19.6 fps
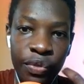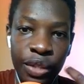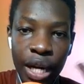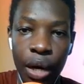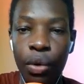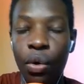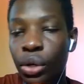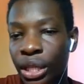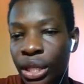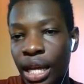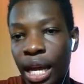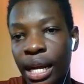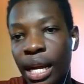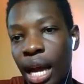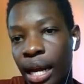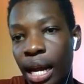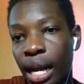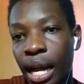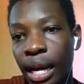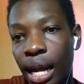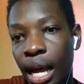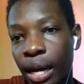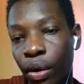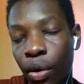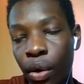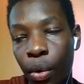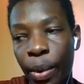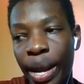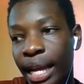Dangote and
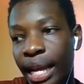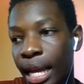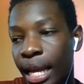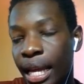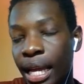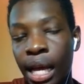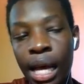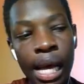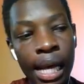Kroenke